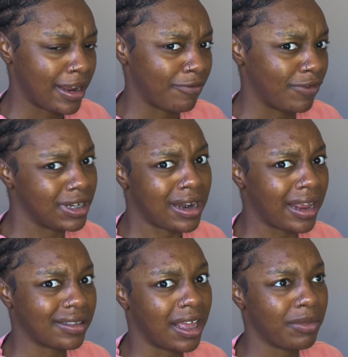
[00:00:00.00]
I really
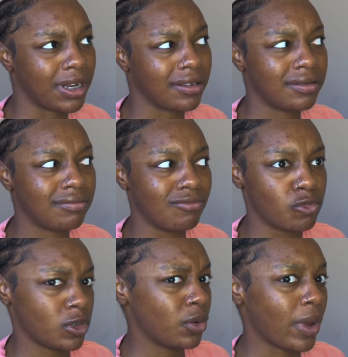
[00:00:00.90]
like them and I
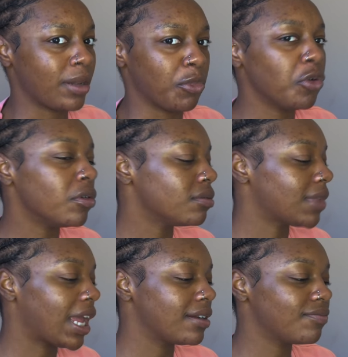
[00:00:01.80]
want to wear them more.
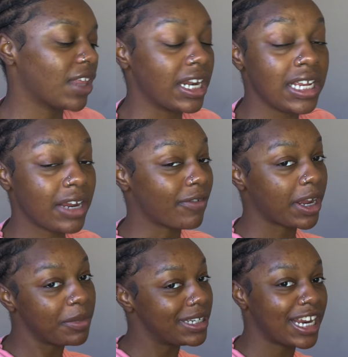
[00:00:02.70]
Like, any
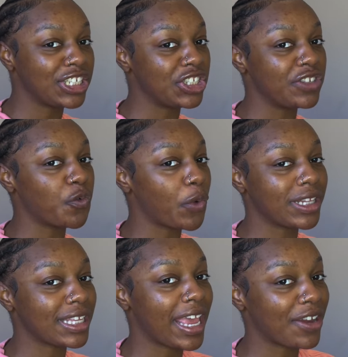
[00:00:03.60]
recommendations for where
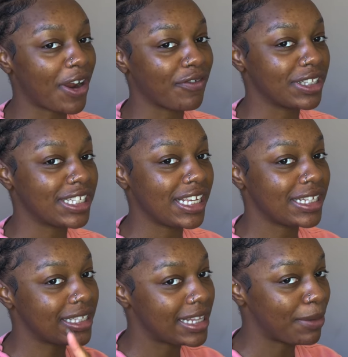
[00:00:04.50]
to get graphic
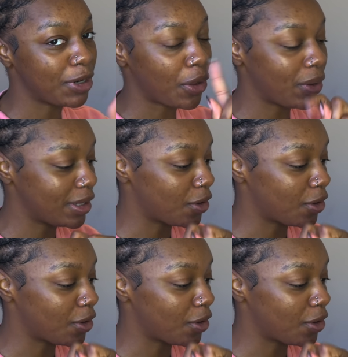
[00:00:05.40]
tees, let me know in the